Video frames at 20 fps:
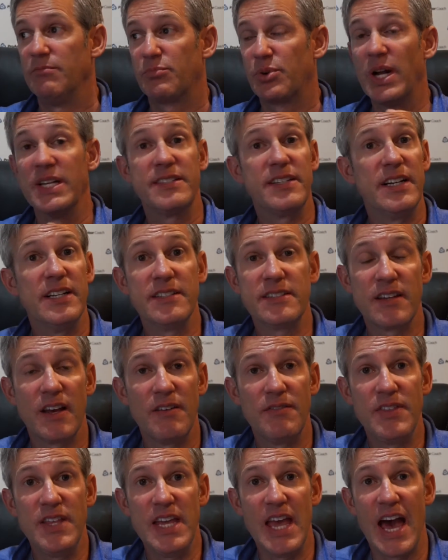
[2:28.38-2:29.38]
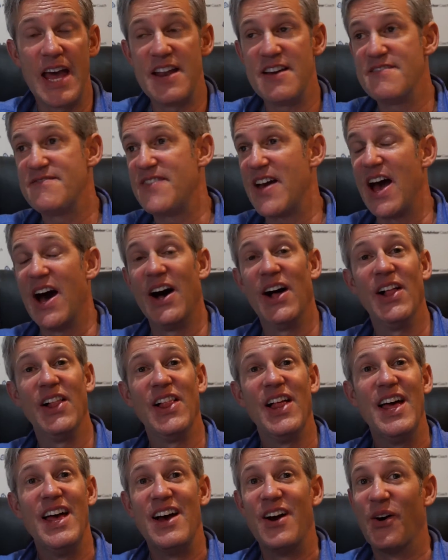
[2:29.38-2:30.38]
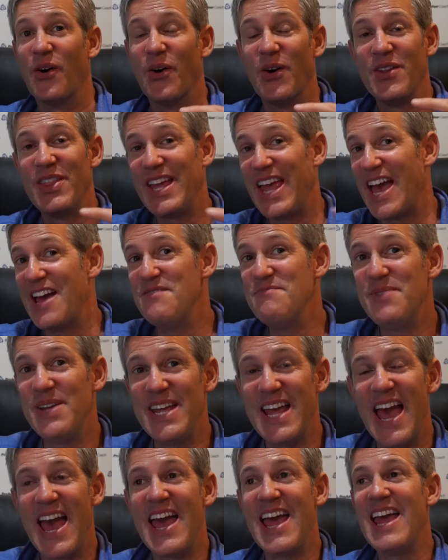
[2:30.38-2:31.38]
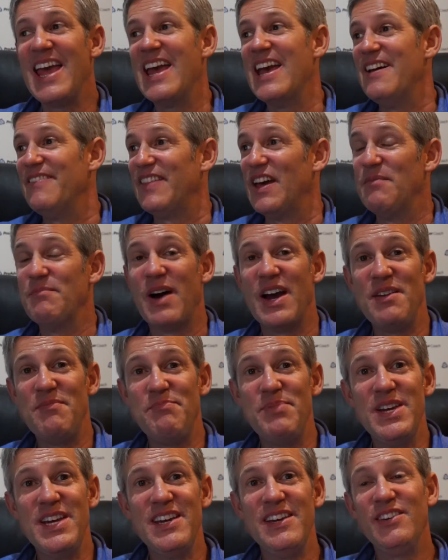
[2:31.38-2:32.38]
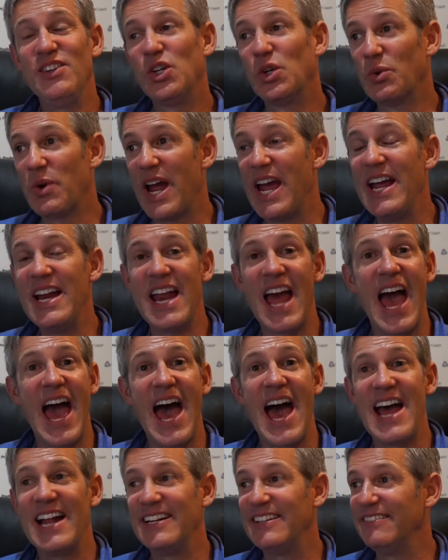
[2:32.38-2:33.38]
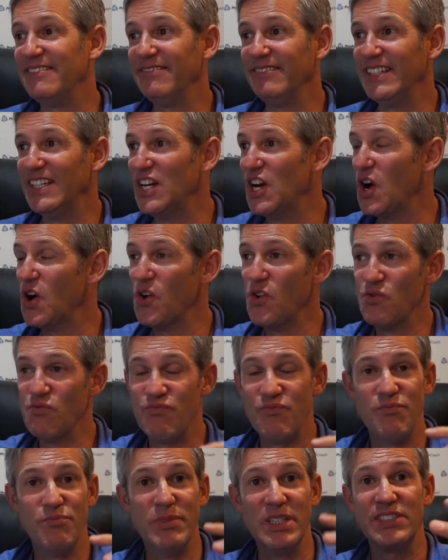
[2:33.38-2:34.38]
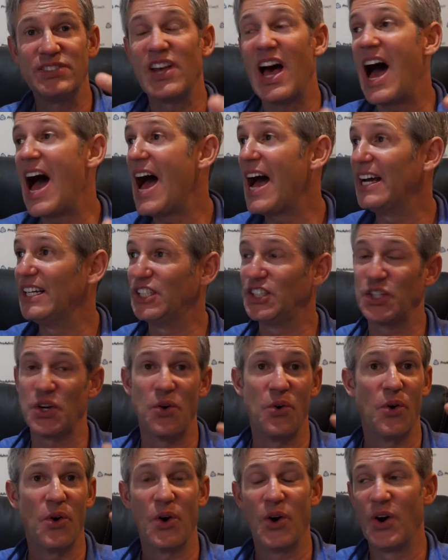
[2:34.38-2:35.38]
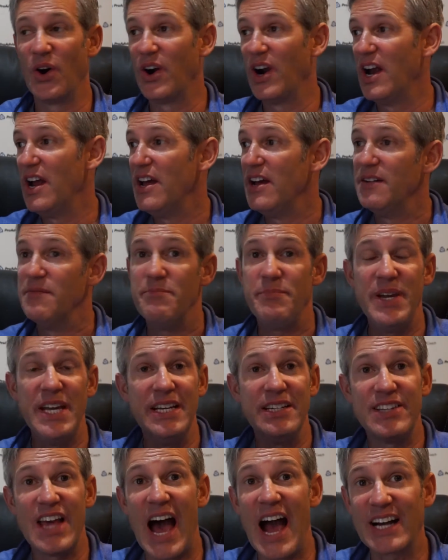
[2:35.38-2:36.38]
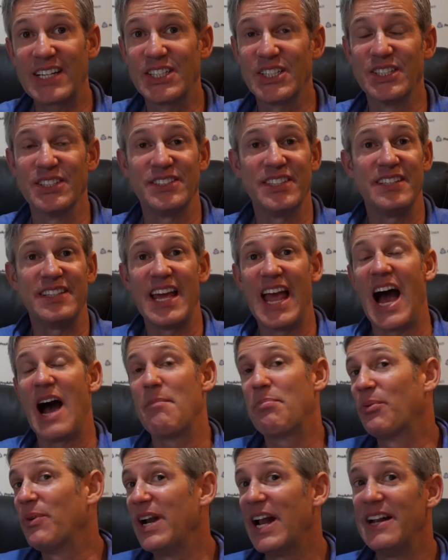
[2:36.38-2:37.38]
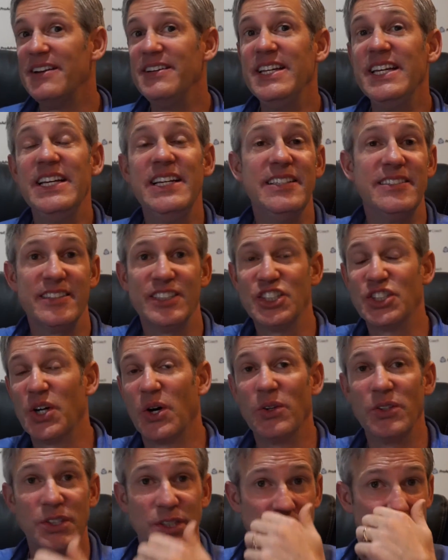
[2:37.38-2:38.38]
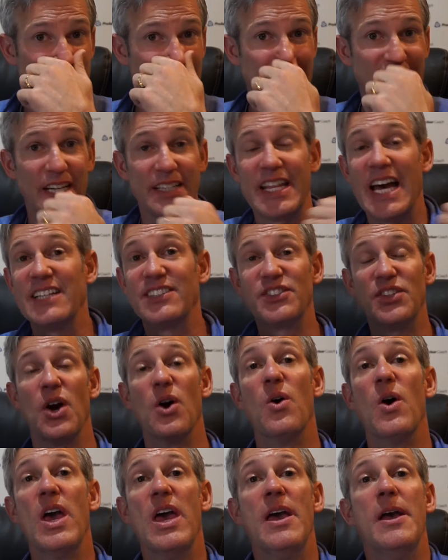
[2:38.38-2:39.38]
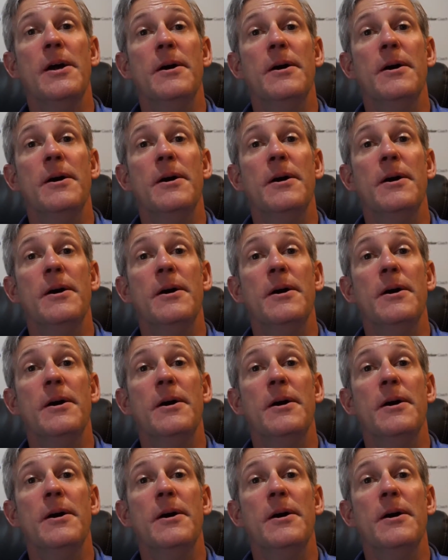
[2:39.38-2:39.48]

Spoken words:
presidents of the NFL or the NBA? They might be great at, massage or being doctors, that they operate on knees and shoulders and things like that. So